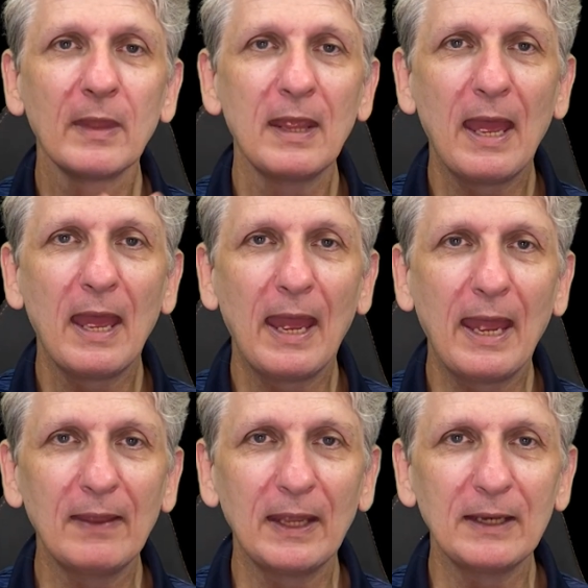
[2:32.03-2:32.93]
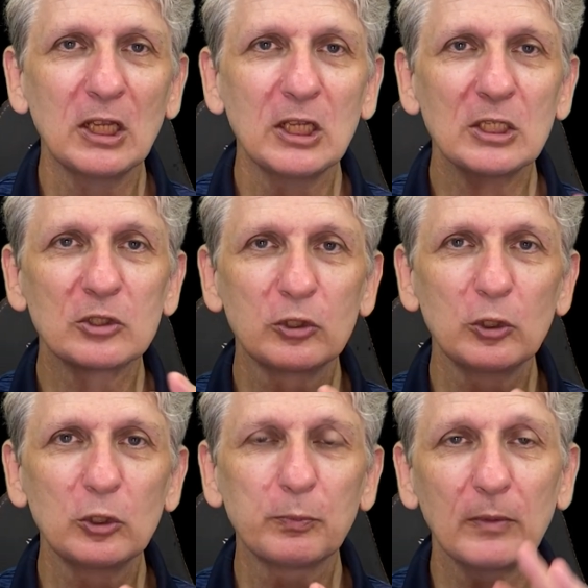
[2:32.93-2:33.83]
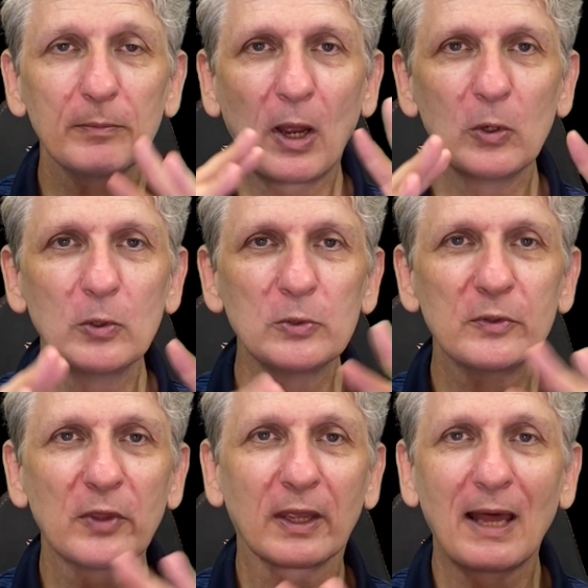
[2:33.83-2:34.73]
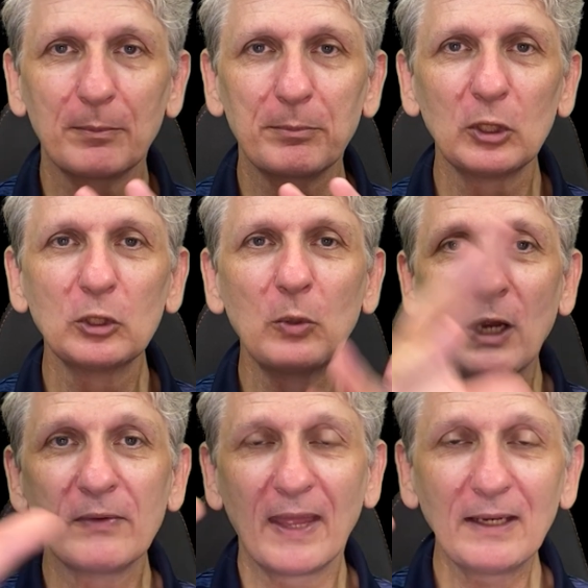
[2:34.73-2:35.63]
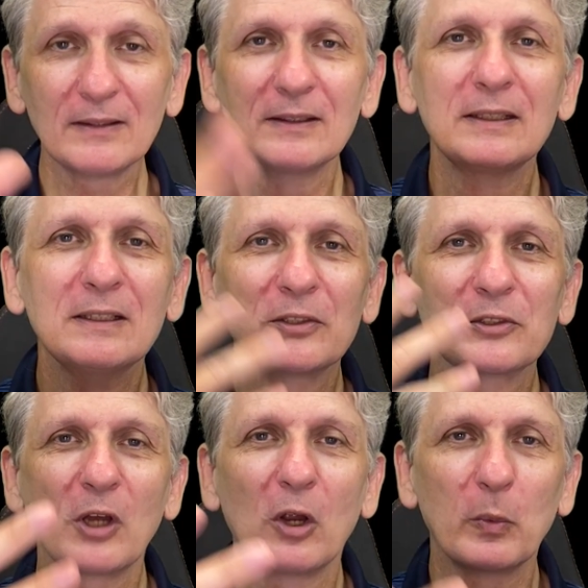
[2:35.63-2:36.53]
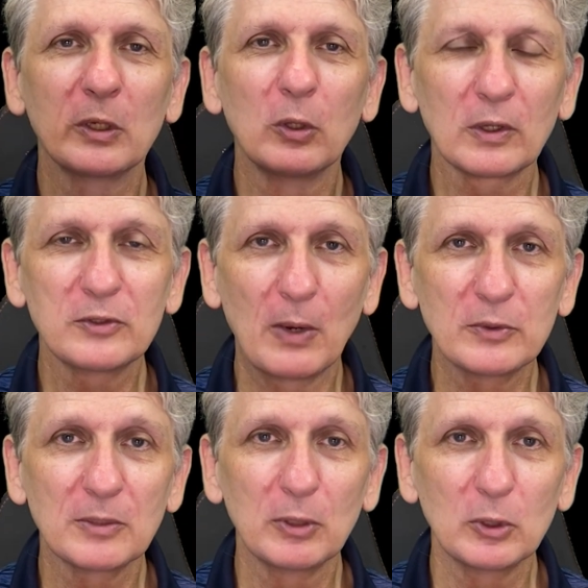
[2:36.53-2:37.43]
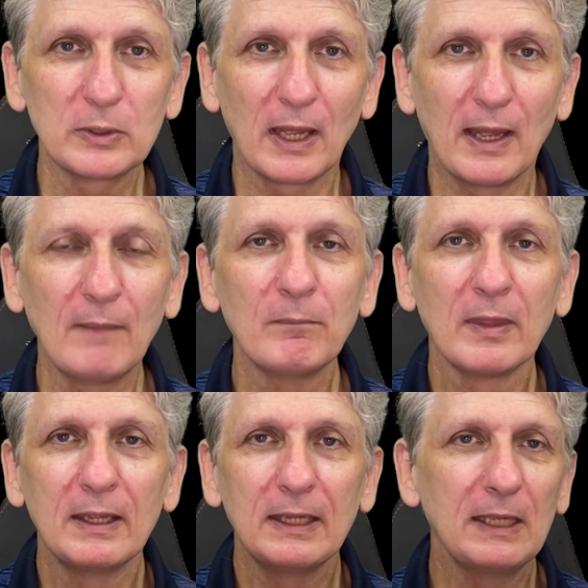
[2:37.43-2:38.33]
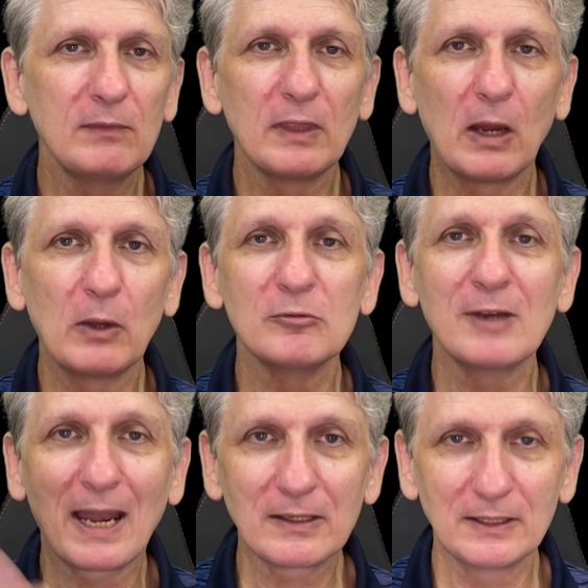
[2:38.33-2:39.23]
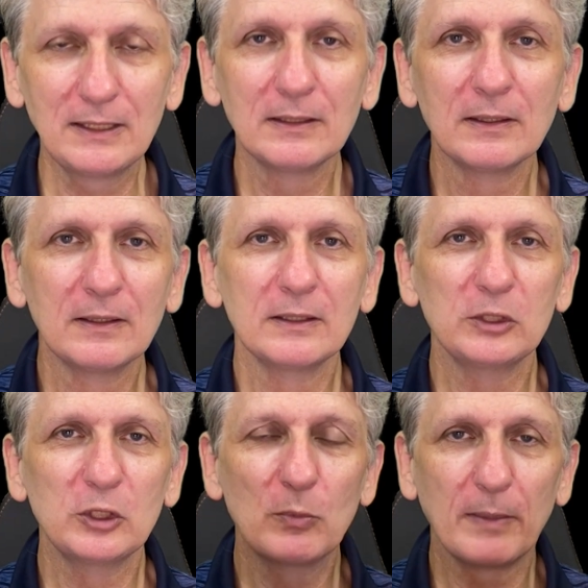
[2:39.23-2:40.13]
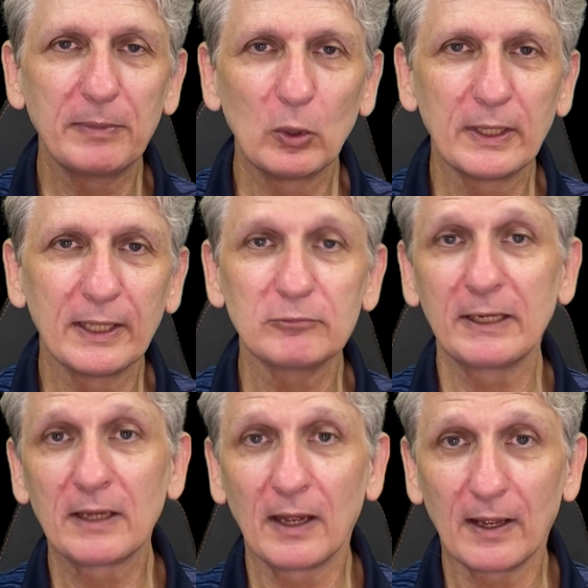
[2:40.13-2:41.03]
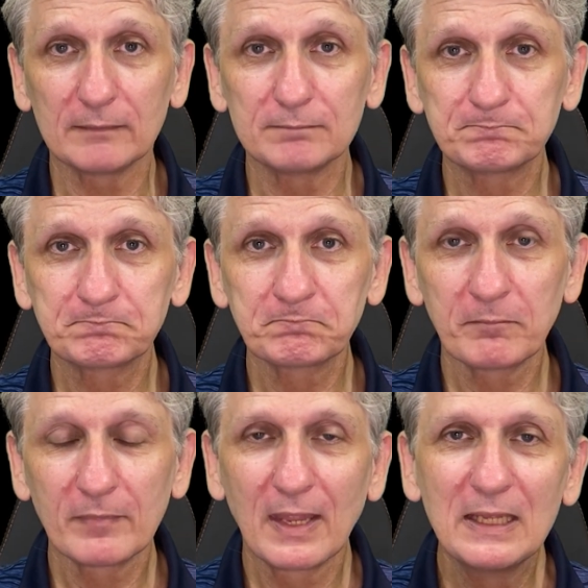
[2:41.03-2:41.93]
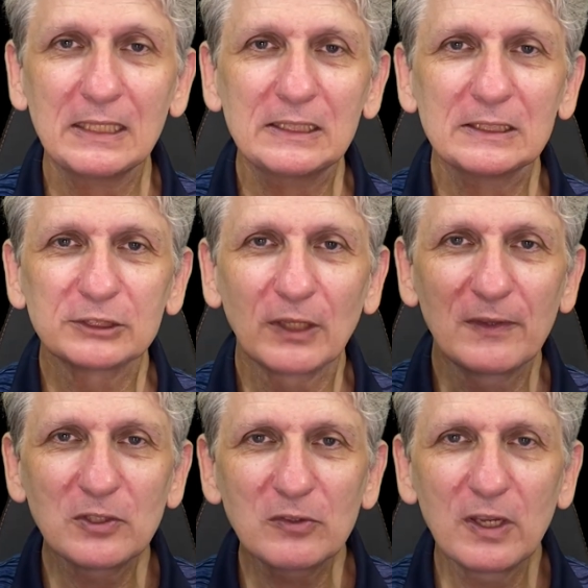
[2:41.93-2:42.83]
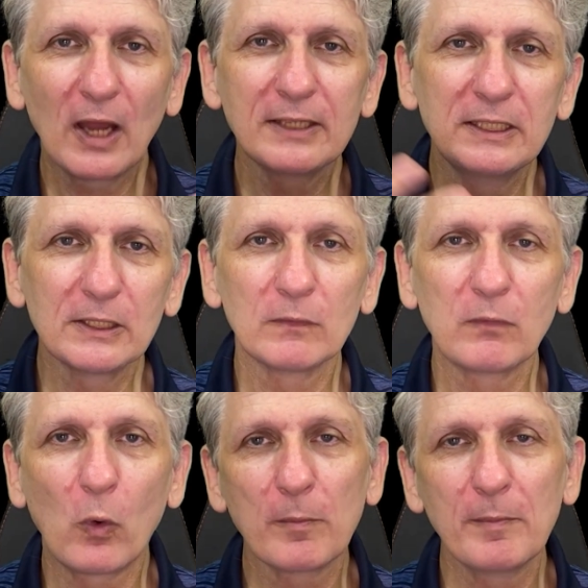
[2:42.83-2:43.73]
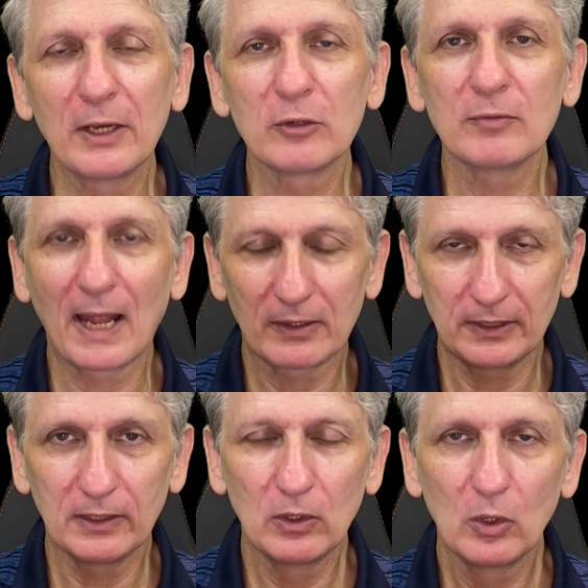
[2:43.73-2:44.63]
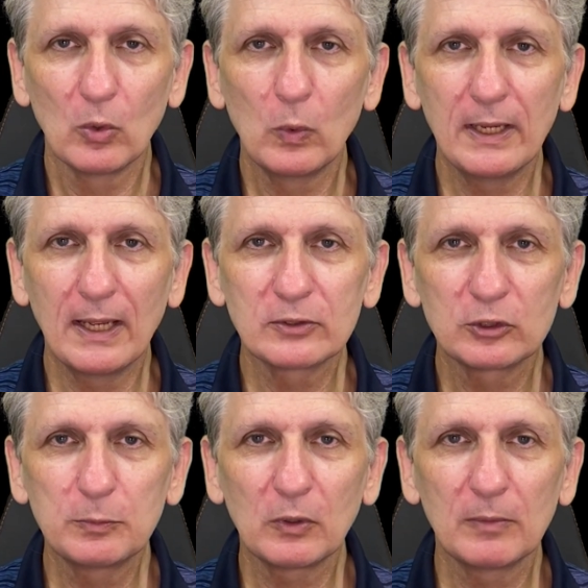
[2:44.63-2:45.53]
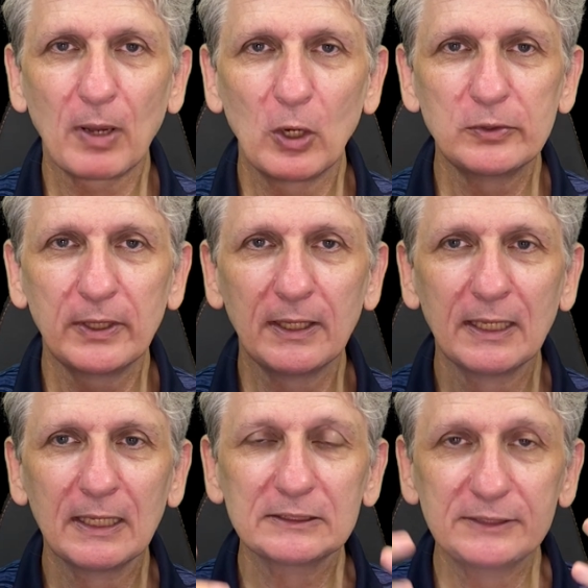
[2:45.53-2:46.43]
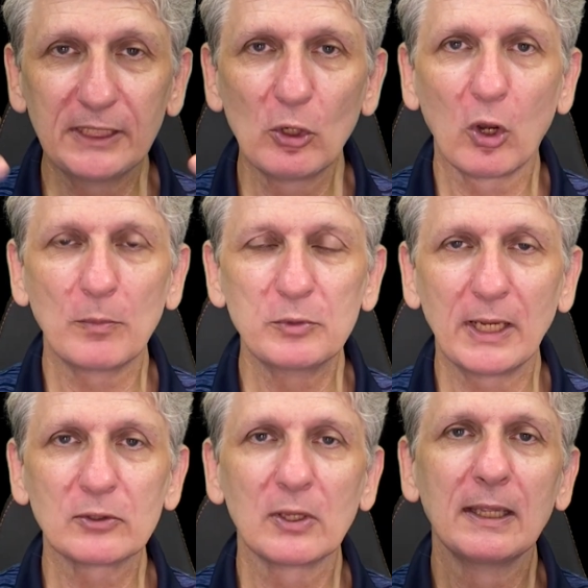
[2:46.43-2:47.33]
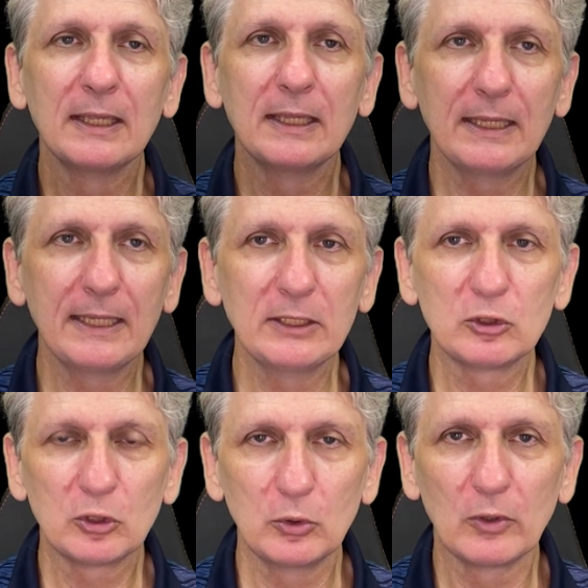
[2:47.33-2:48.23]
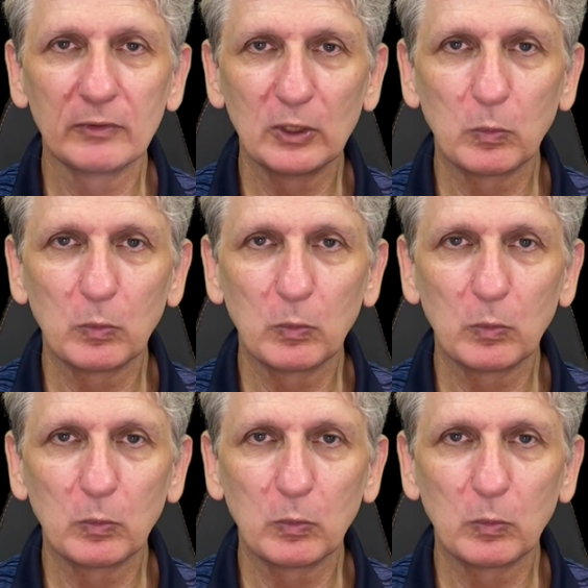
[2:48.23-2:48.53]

and then superimpose the color blue over that so it would look as though it's a blue car, even though in reality you might be looking at a red car. So this is the idea of augmented reality. We are superimposing digital objects into the real world.